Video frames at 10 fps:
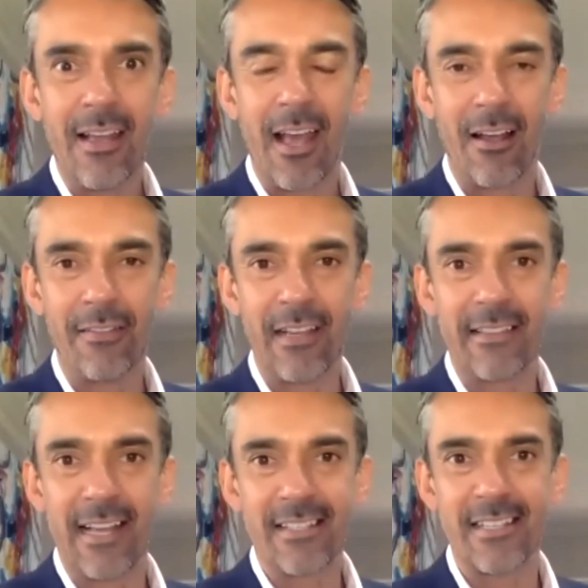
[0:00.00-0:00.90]
And I think
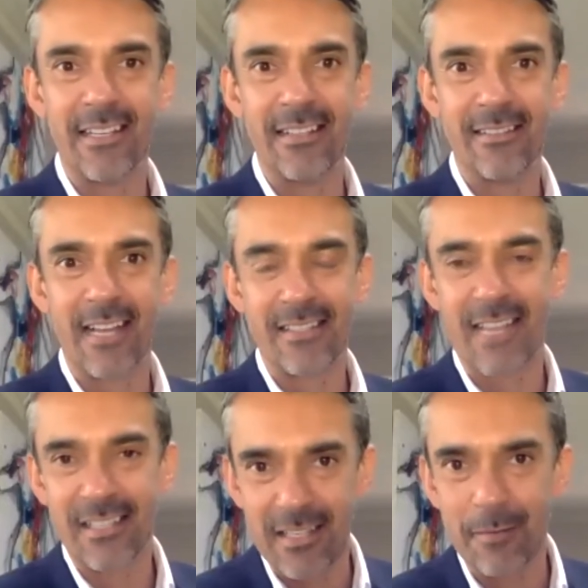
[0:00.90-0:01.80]

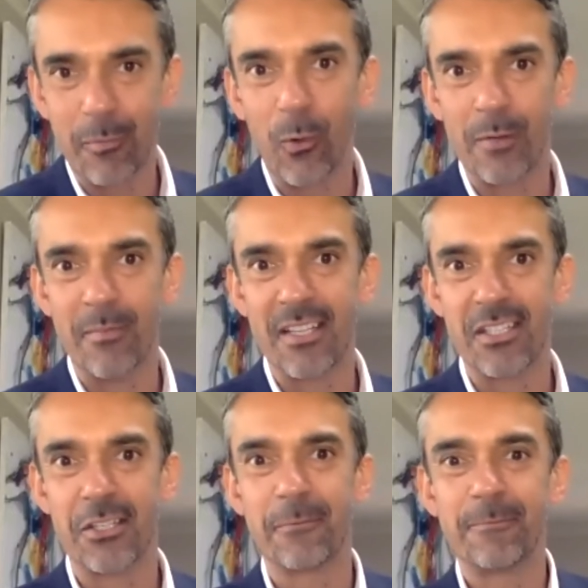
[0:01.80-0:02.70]
that's an important message.